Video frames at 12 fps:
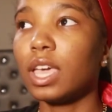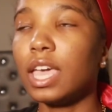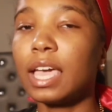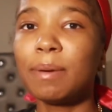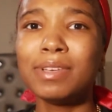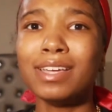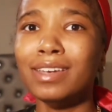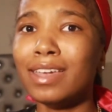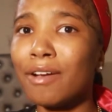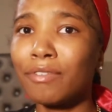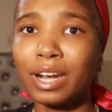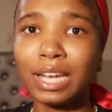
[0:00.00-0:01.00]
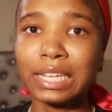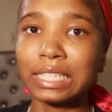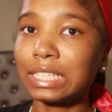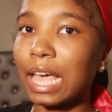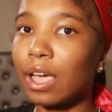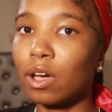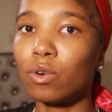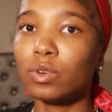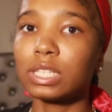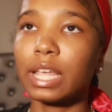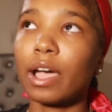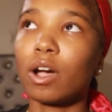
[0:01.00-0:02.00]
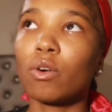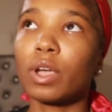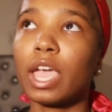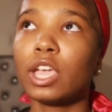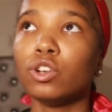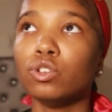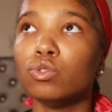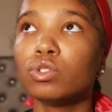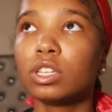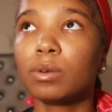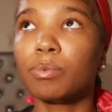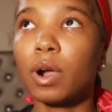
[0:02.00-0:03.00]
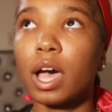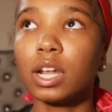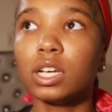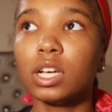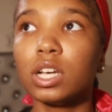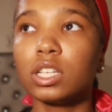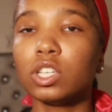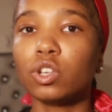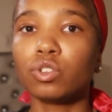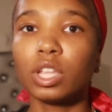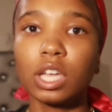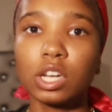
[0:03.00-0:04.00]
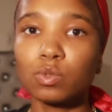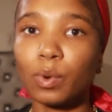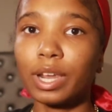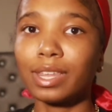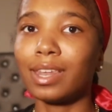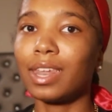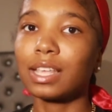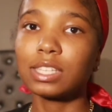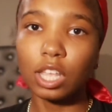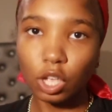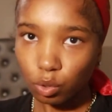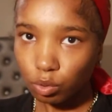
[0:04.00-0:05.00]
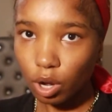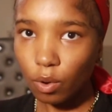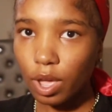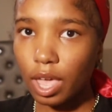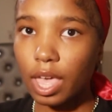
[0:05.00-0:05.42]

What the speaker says: It can be a never-ending cycle. It's like, okay, you're using the products and you're thinking it's working, and next thing you know,